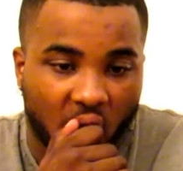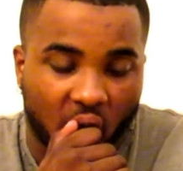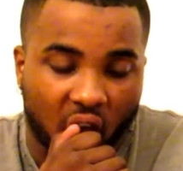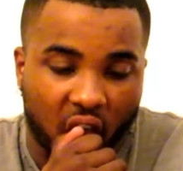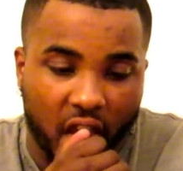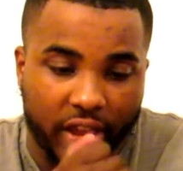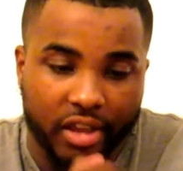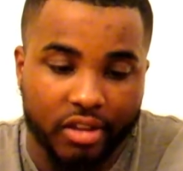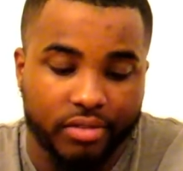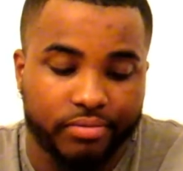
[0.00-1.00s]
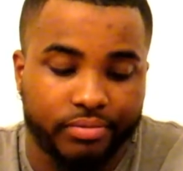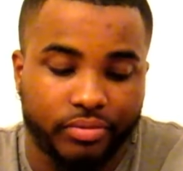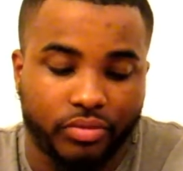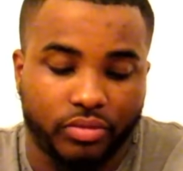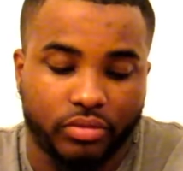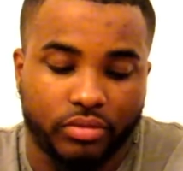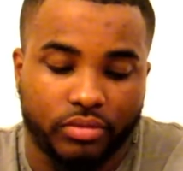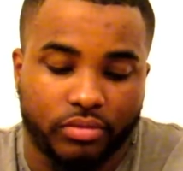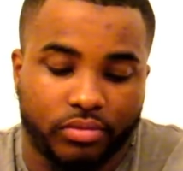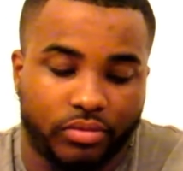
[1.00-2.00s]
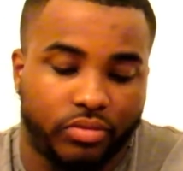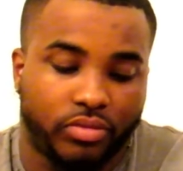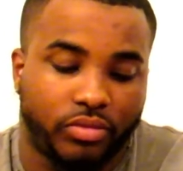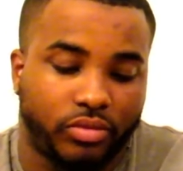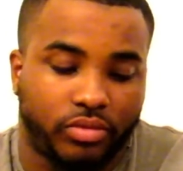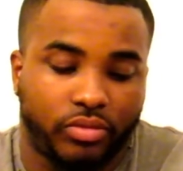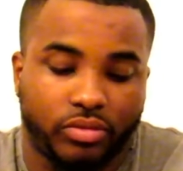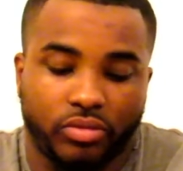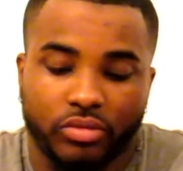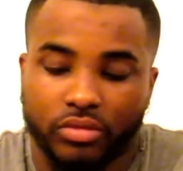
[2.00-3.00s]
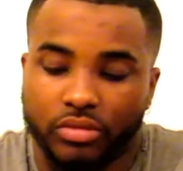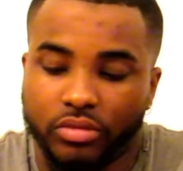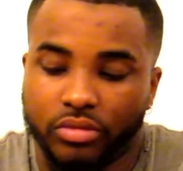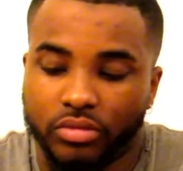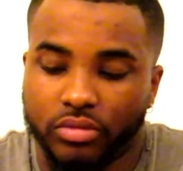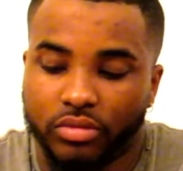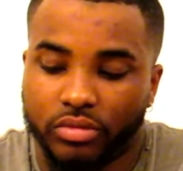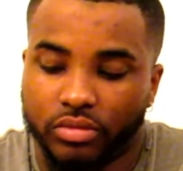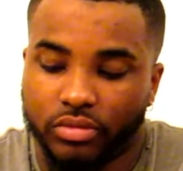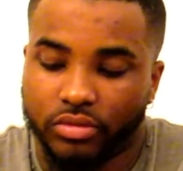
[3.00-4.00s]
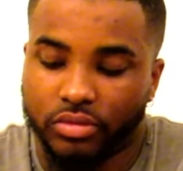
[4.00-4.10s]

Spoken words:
(silent)